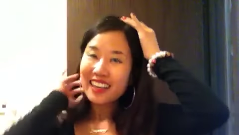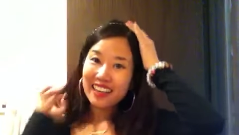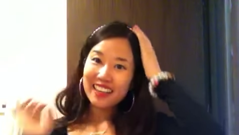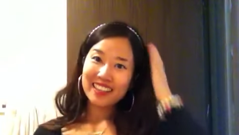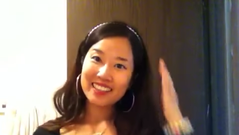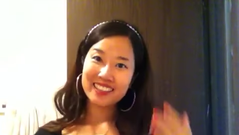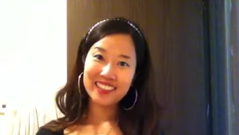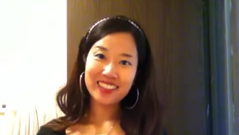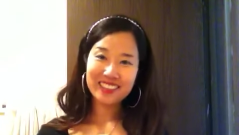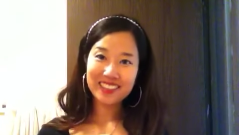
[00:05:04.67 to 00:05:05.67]
And
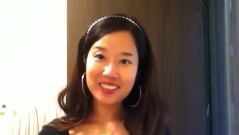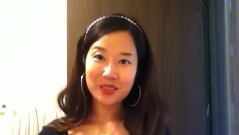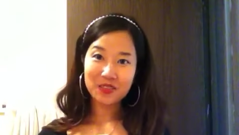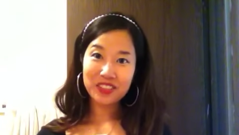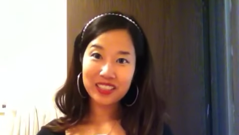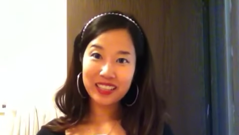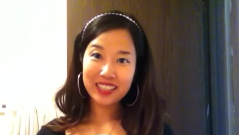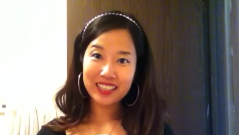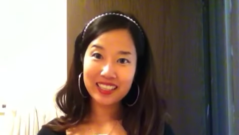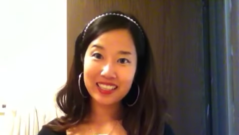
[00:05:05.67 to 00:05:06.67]
yeah, because I feel like,